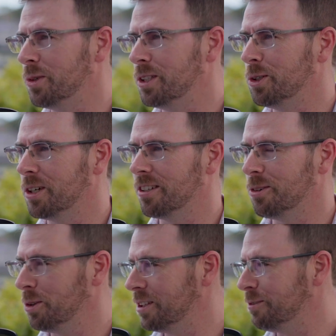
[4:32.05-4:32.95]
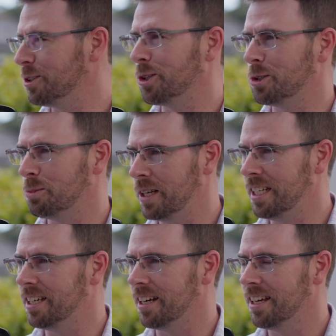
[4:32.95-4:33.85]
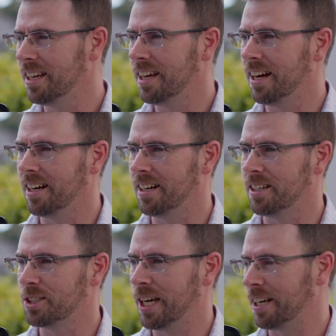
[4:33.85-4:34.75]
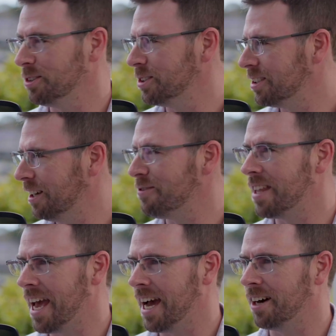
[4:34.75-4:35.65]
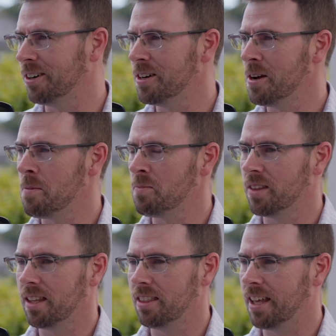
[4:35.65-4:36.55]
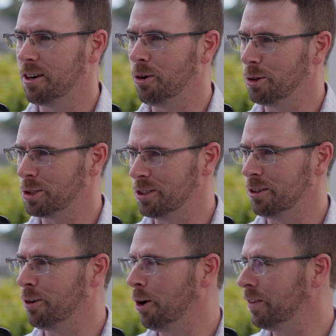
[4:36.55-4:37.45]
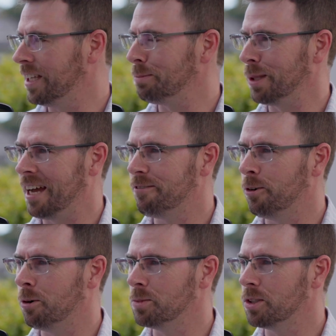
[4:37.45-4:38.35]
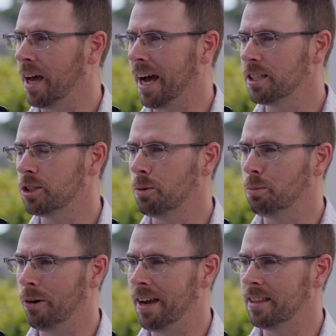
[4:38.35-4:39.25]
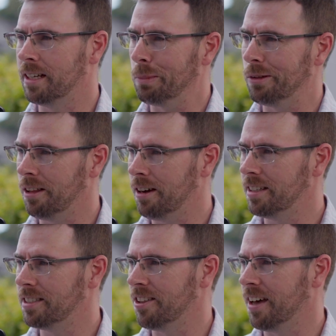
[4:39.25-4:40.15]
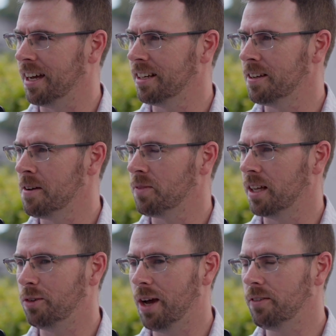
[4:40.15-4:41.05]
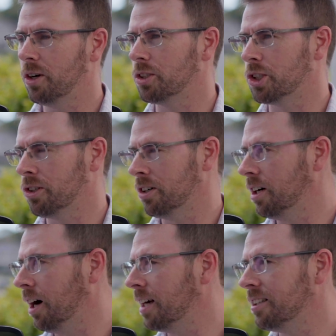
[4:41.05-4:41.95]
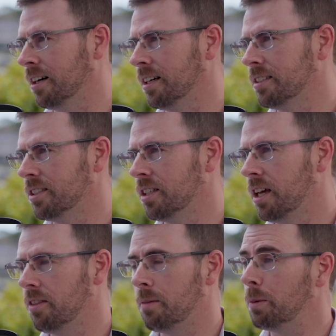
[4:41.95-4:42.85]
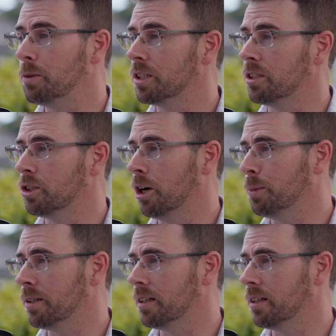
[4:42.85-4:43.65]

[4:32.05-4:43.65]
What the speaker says: When you look at all the different social media channels and stuff now, they are all still evolving as platforms. How does your brand then apply to that? And if you haven't got strong guidelines, then people just interpret it.